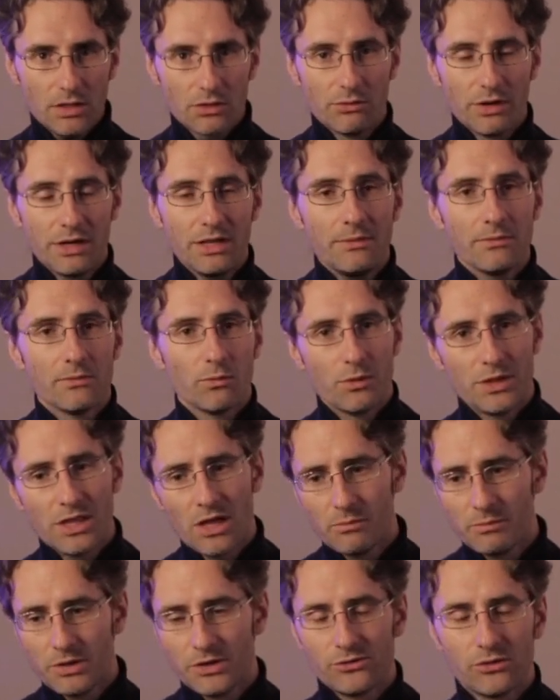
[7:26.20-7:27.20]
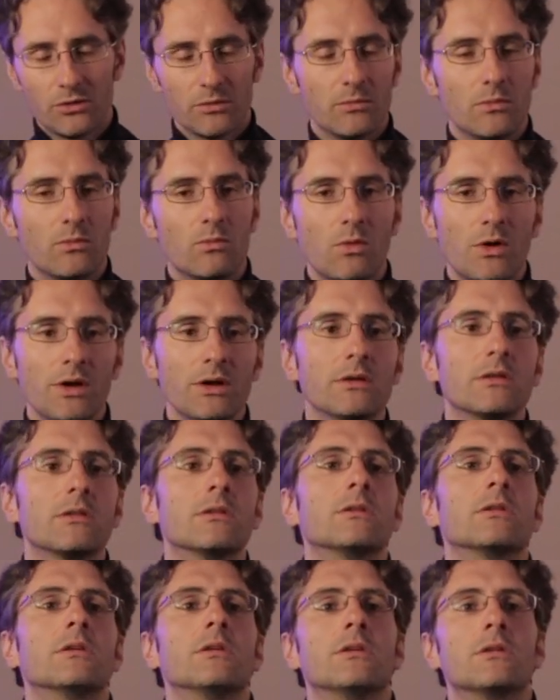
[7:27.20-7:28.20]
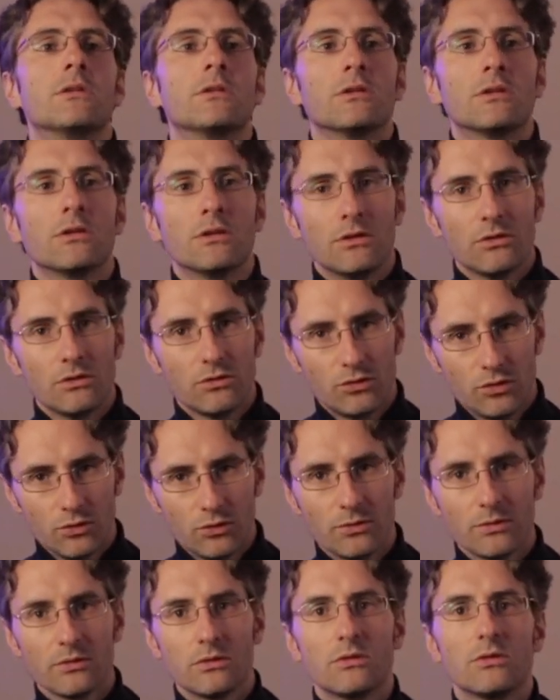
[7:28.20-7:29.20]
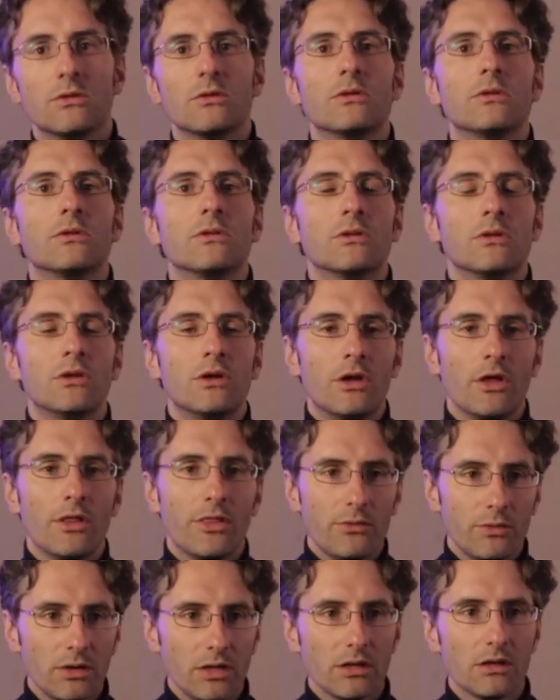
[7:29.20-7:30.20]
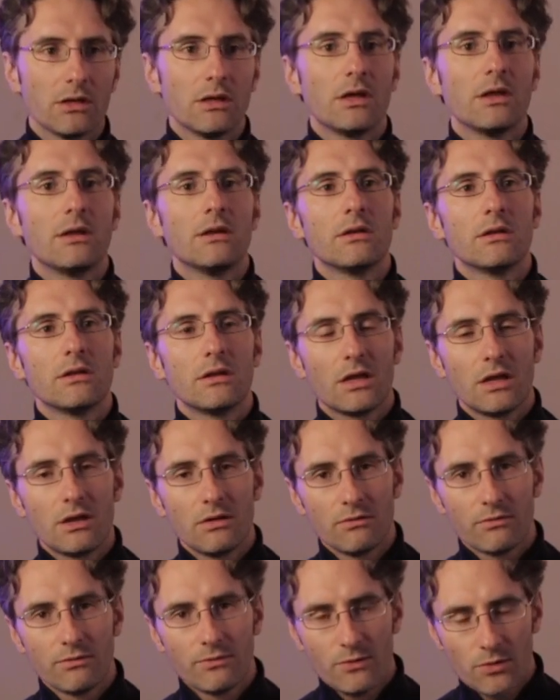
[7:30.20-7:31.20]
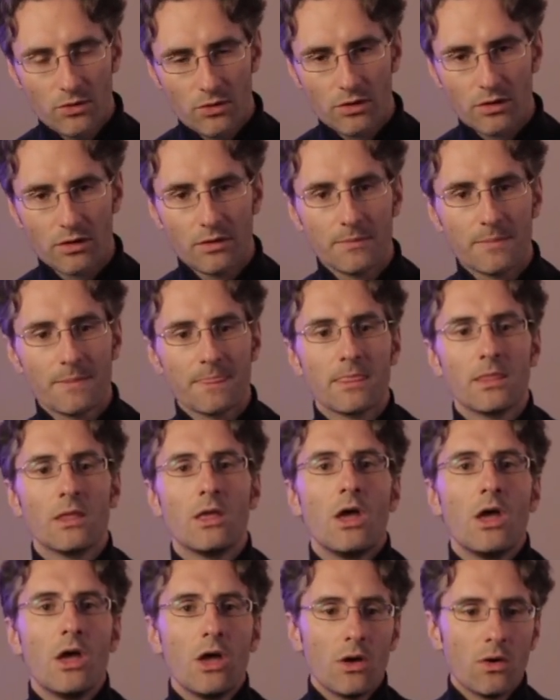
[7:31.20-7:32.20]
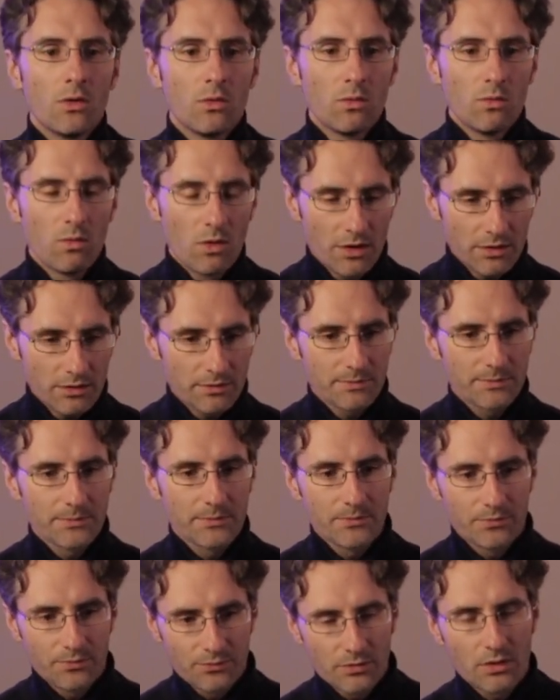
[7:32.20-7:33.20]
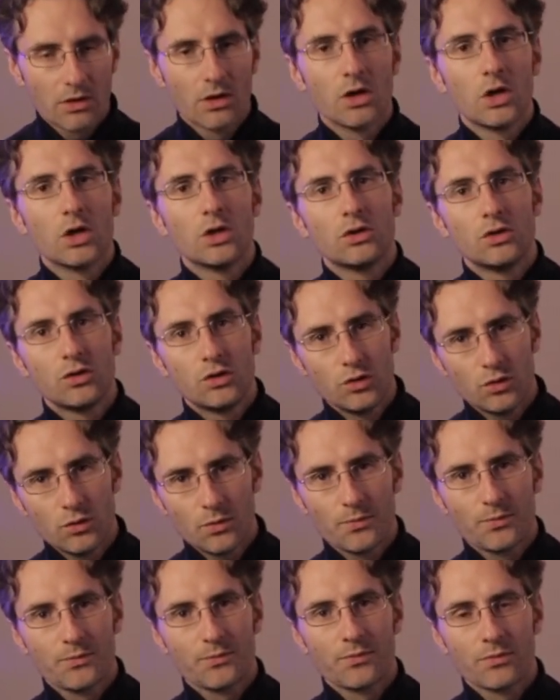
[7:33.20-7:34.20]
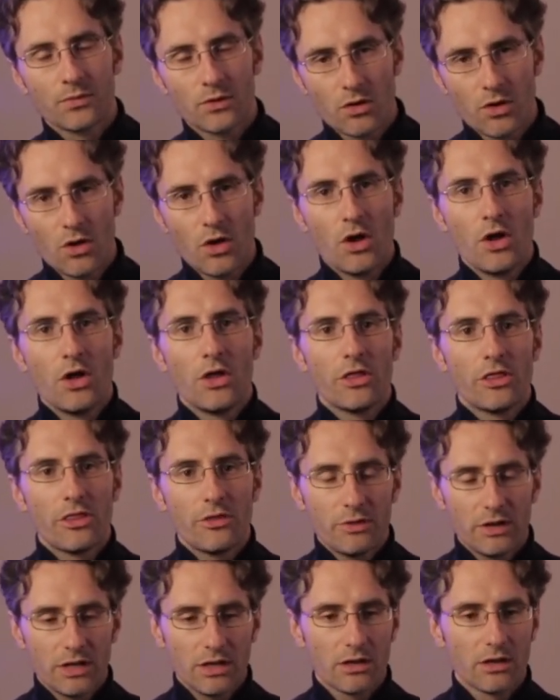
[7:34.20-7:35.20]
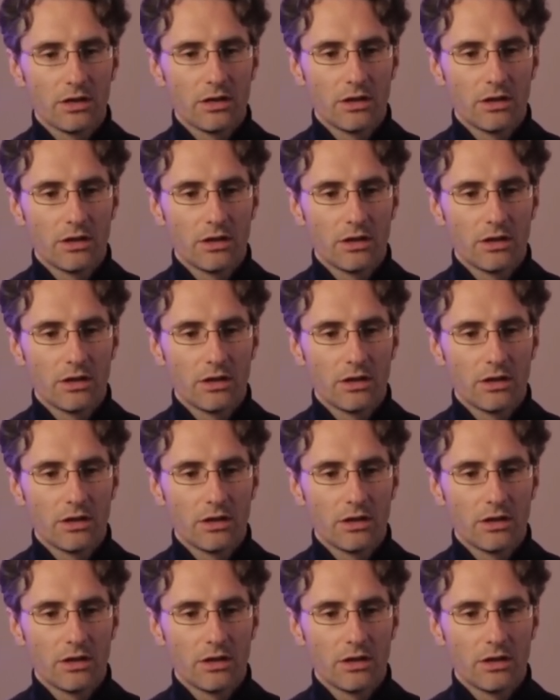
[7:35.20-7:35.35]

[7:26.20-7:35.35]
ready? Without metronome. One, two three, and, and four. One, two, three,